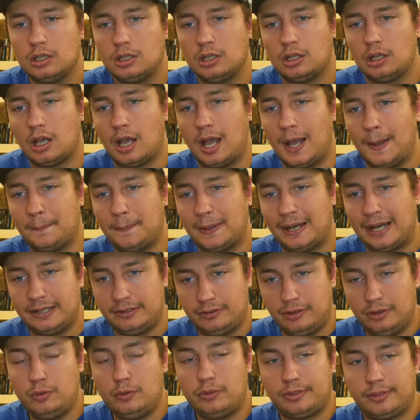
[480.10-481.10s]
But I
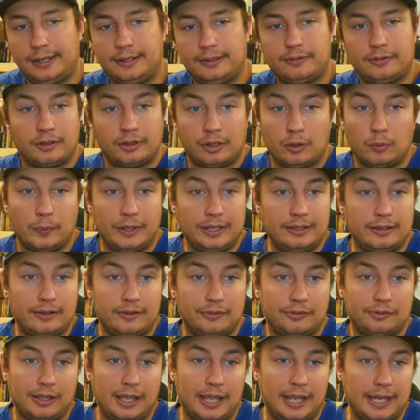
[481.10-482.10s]
do think they're going to win
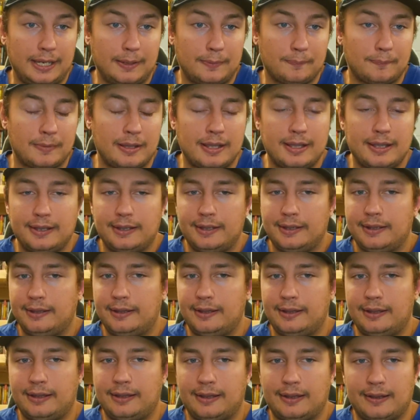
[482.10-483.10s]
this game.
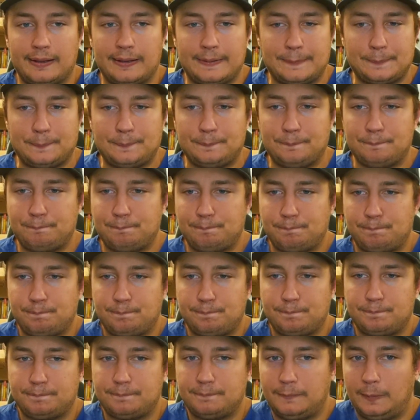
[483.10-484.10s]

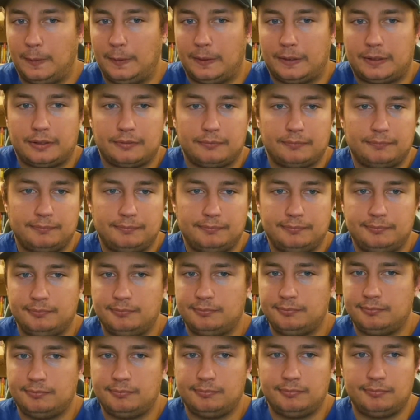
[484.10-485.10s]
Look,
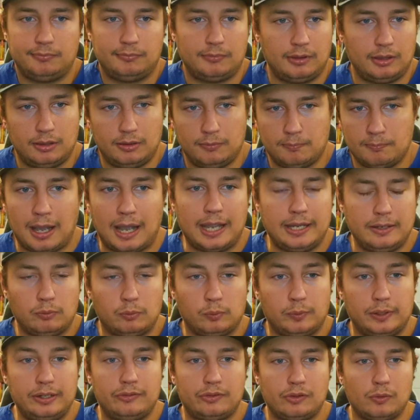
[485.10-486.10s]
my
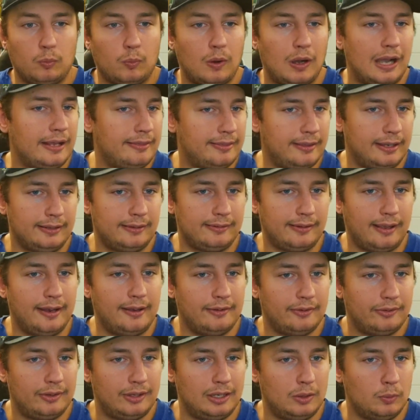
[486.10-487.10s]
reason why I think
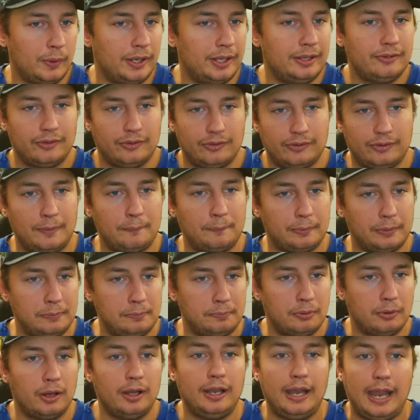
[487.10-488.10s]
Tennessee wins is, simply
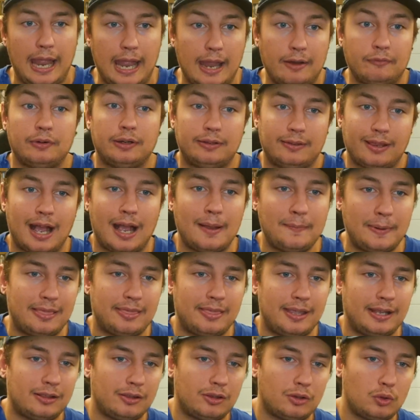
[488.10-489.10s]
put, every time I
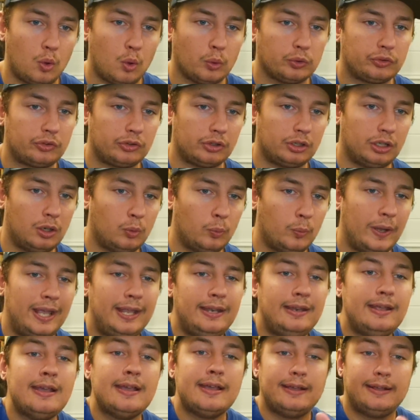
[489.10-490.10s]
think the Colts are going to
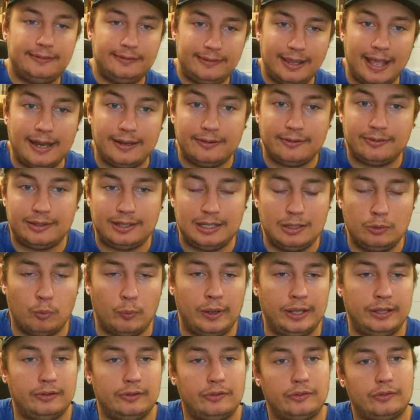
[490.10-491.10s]
win, Tennessee
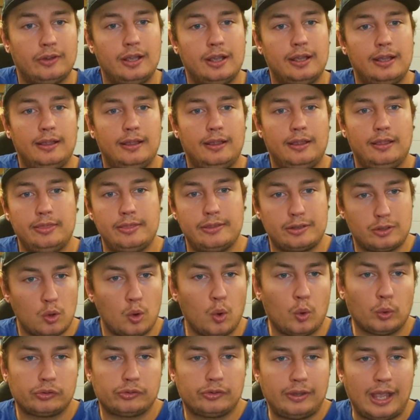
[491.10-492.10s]
wins. The
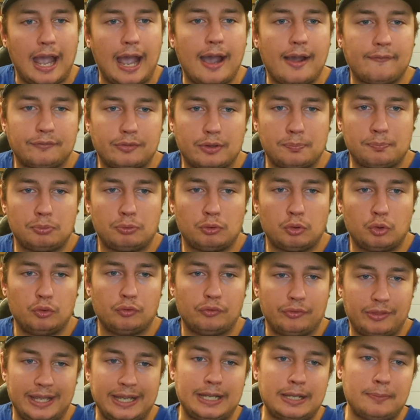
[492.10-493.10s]
Colts have to
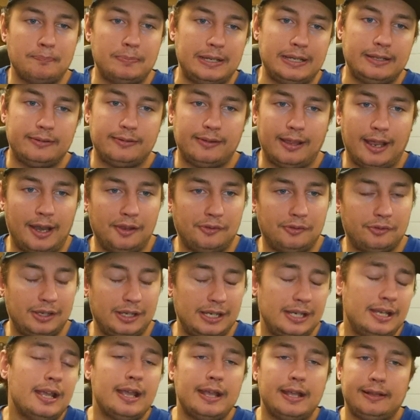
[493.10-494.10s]
prove they can beat
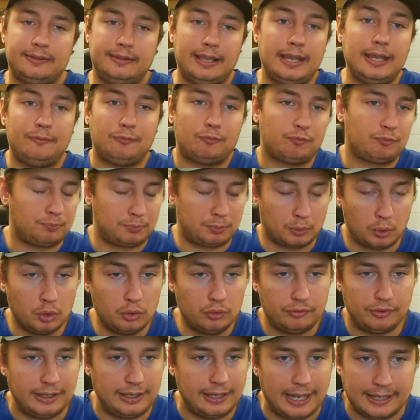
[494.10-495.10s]
Tennessee. They've
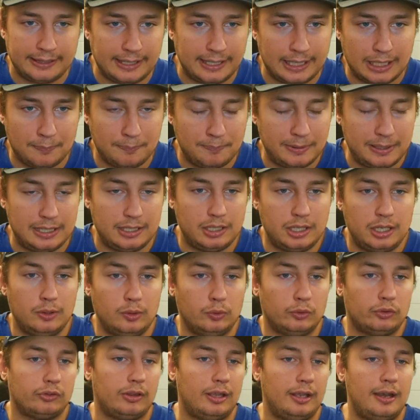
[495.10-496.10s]
proven that they can beat
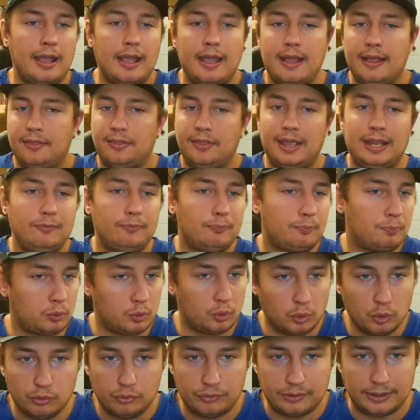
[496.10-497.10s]
Houston. They've
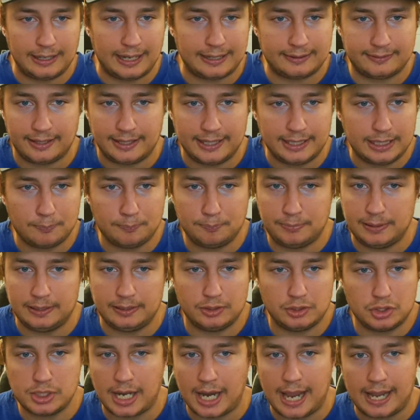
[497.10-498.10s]
proven that they can
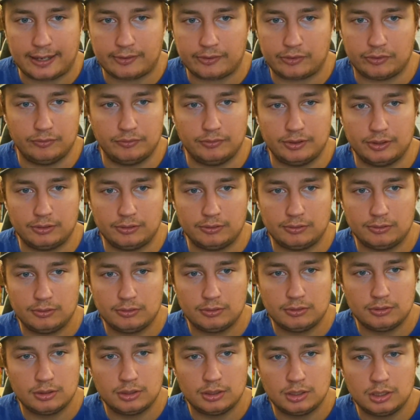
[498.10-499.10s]
beat Jacksonville.
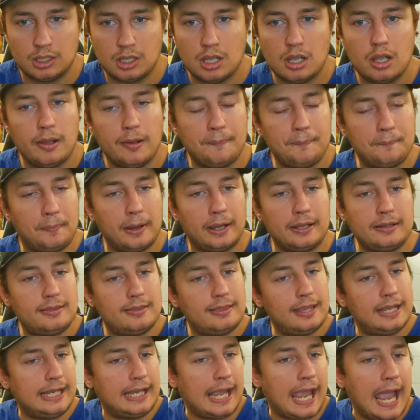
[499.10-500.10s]
But
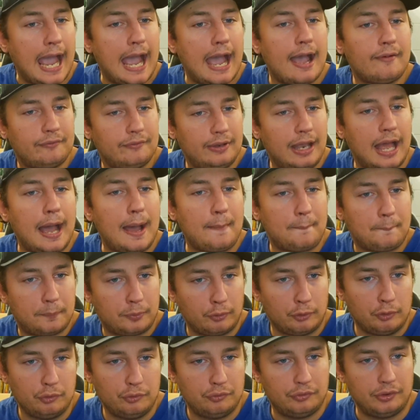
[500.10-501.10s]
they have not
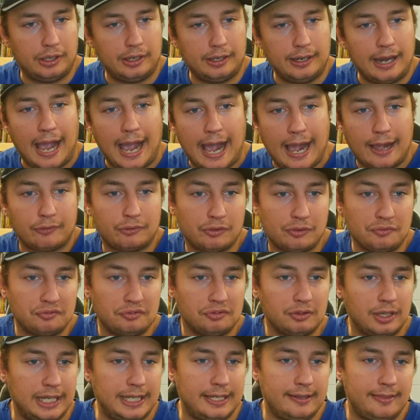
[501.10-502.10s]
proven, as of
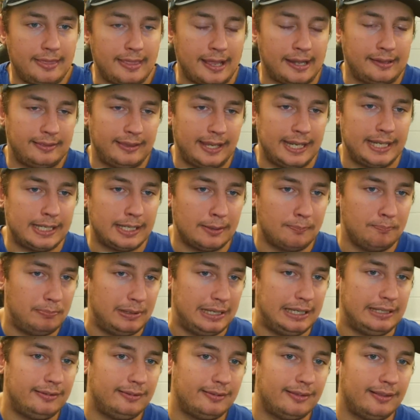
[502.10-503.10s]
late, that they can
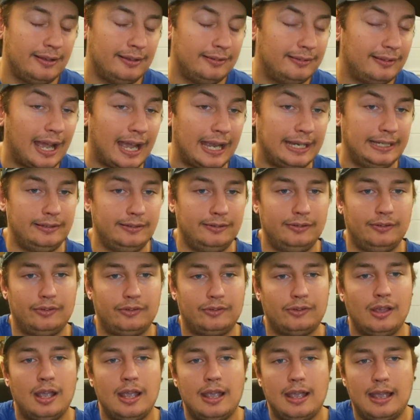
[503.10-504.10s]
beat the
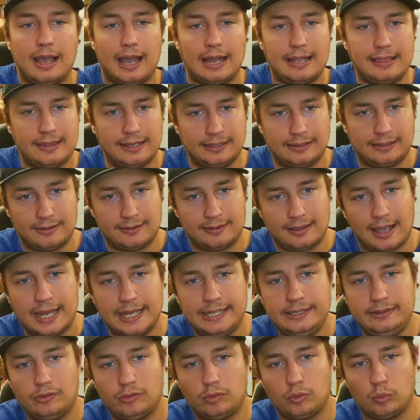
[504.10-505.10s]
Titans. I think the
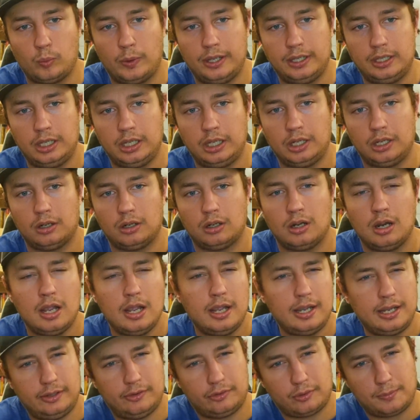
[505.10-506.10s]
Titans win here.
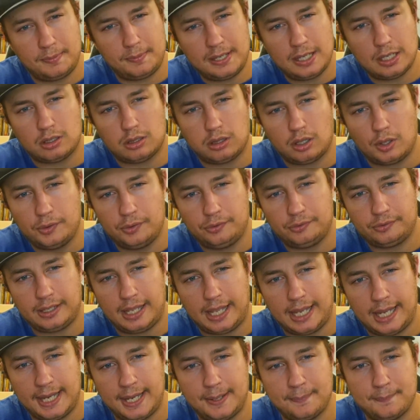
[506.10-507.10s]
It's going to be a close
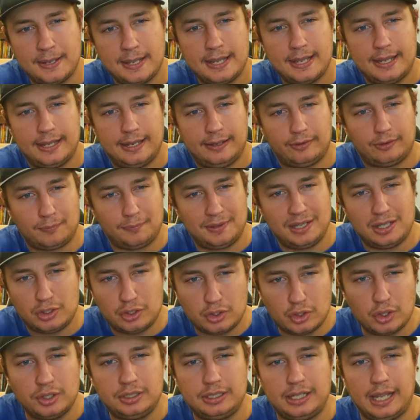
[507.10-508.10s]
game. It's going to be a
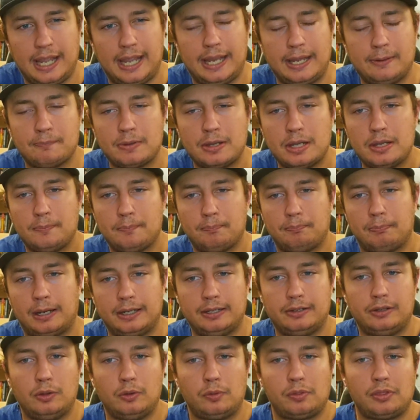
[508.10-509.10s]
good game. But I
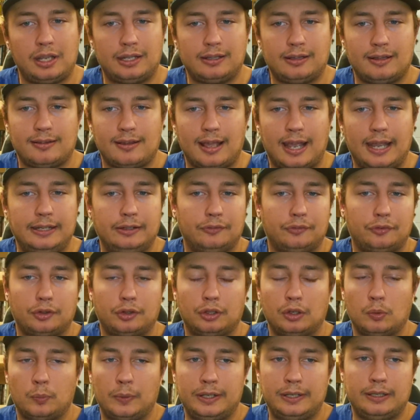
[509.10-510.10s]
do think the Titans are
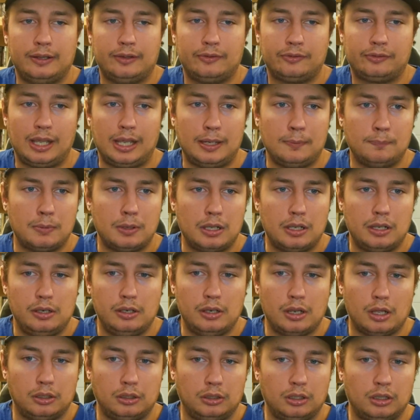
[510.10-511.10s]
going to win this game
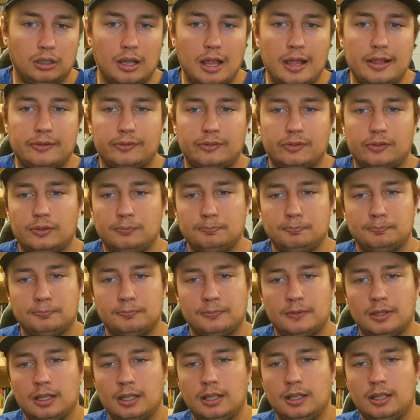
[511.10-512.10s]
nonetheless.
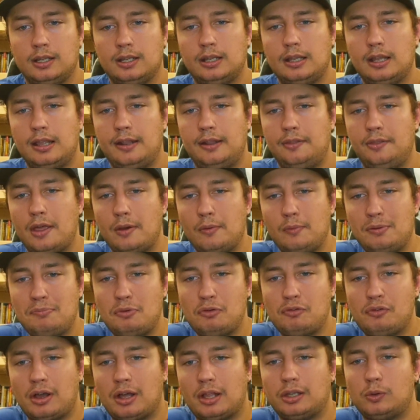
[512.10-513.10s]
Then we
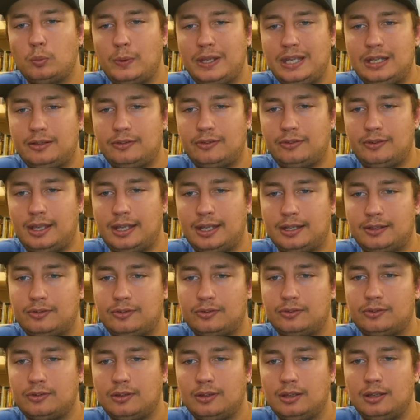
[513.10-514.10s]
move on to week
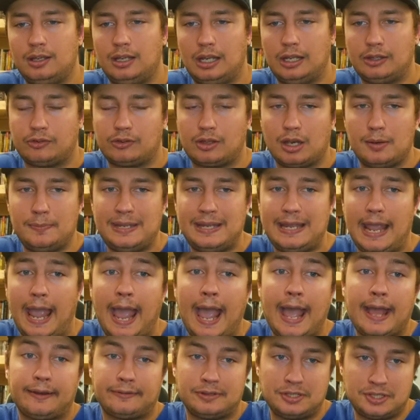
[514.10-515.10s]
six. It's going to be
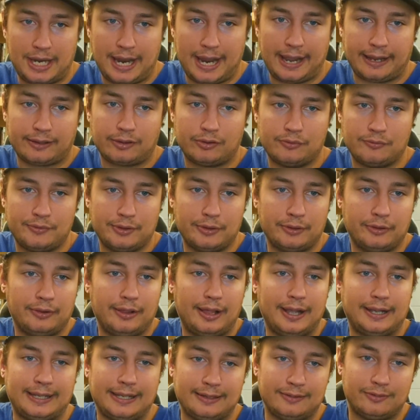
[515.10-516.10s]
at Jacksonville
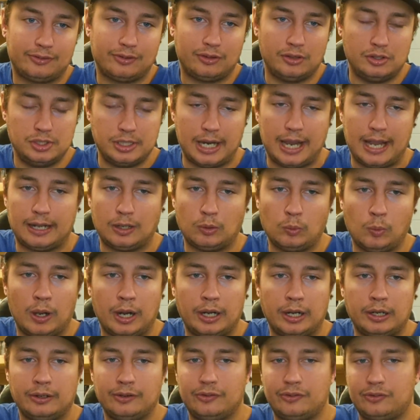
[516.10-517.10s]
against the
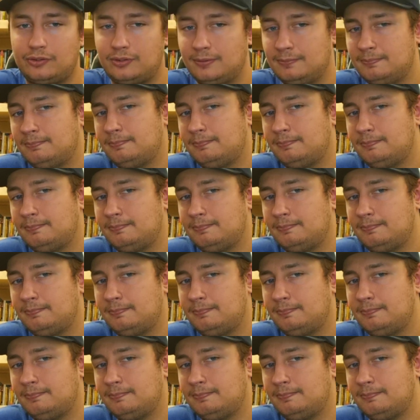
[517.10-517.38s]
Jaguars.